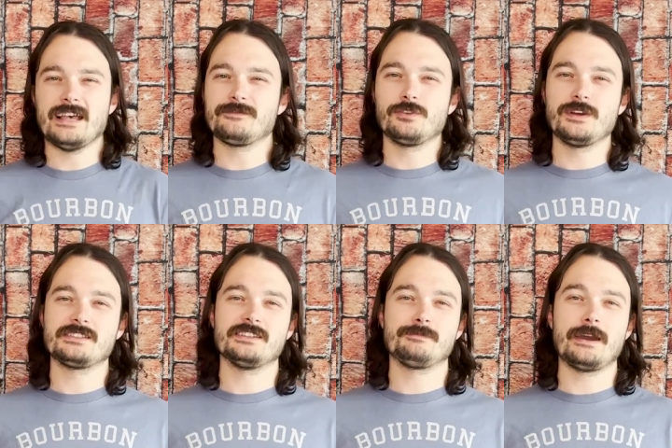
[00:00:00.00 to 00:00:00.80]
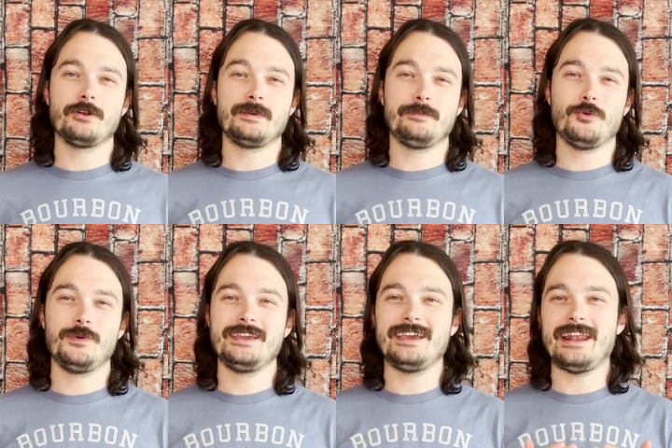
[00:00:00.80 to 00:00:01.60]
As for the rest of the Spider people,
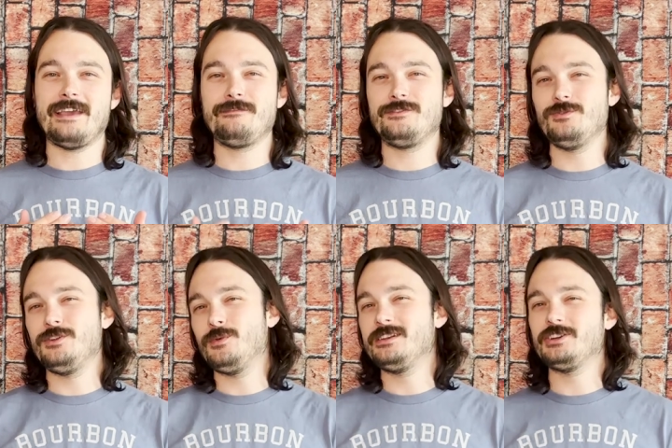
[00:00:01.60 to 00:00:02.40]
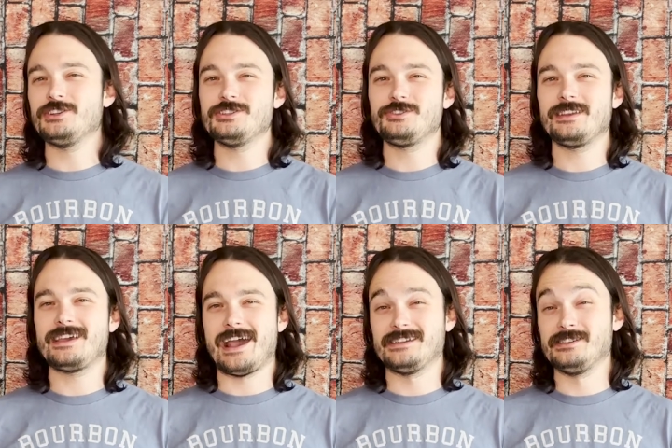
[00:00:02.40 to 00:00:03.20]
we get a few new additions to the
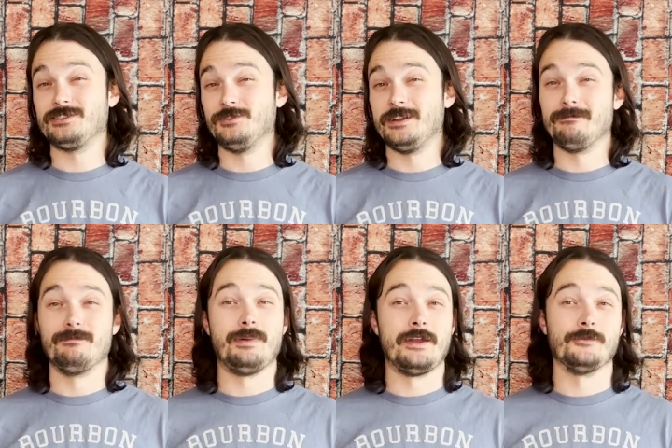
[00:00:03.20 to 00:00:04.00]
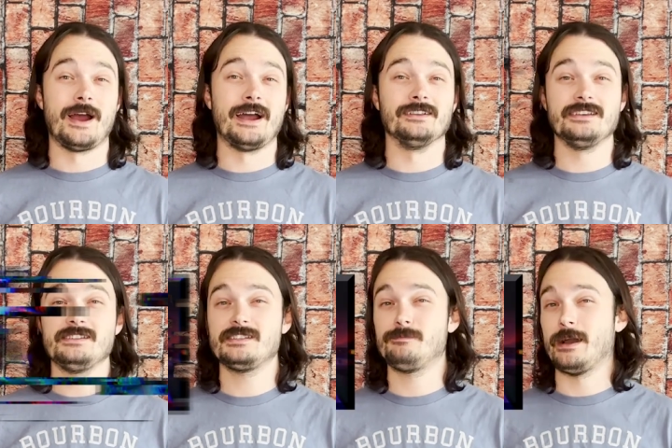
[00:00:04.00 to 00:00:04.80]
cast, including Ben Reilly,
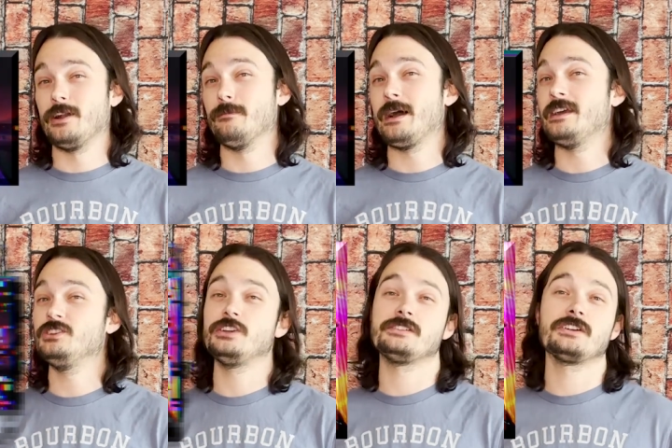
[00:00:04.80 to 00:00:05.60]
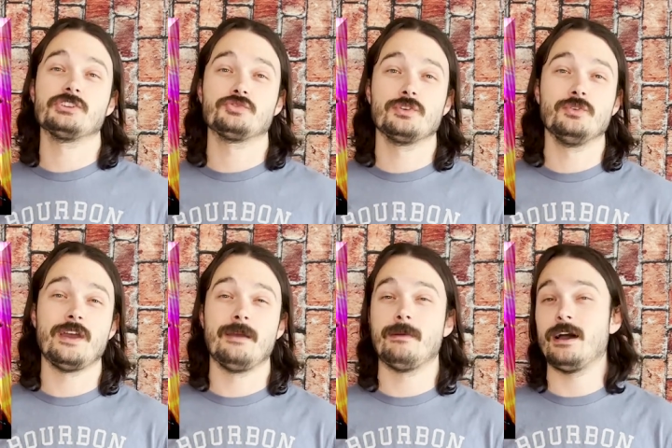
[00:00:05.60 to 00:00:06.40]
Spider Byte, Jessica Drew,
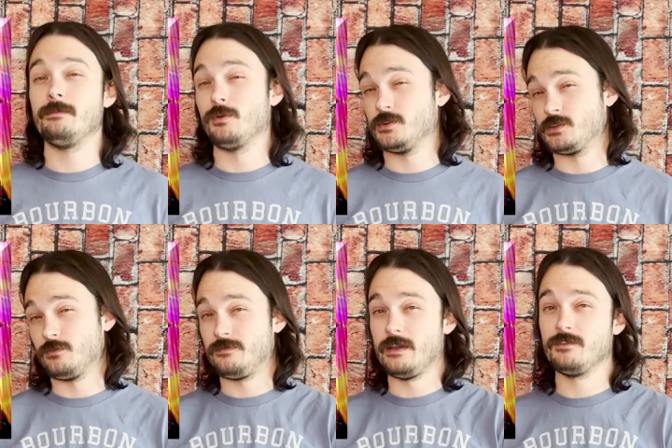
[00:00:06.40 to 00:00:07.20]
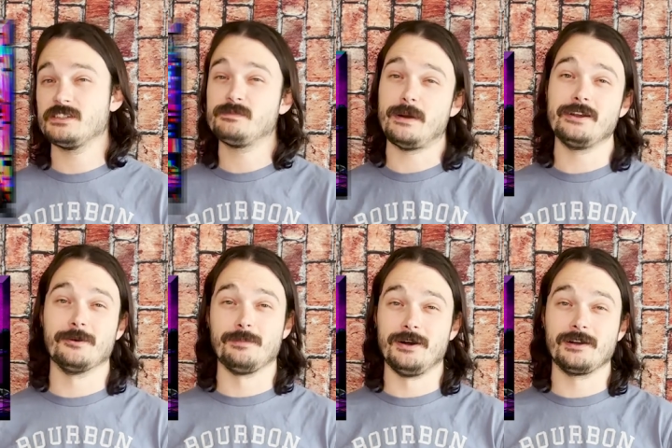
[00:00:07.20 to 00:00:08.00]
and my personal favorite,
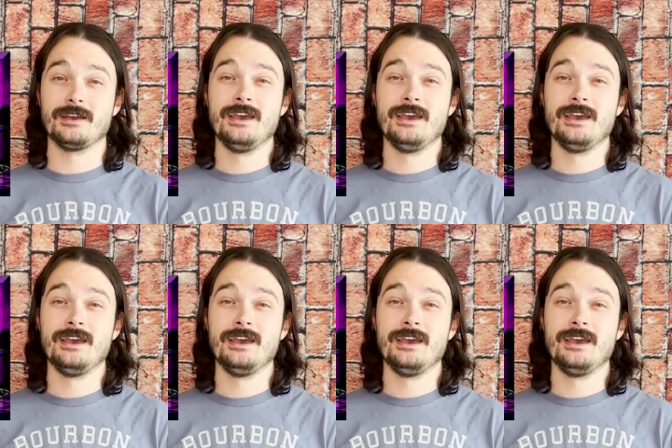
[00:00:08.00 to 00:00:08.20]
Spider Punk,